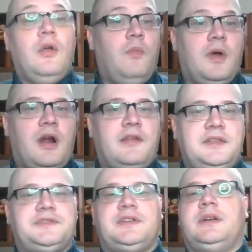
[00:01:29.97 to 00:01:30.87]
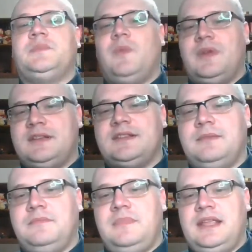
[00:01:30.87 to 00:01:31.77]
what are these terms, what does
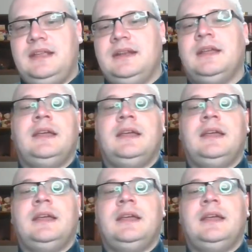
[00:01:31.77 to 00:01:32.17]
it mean,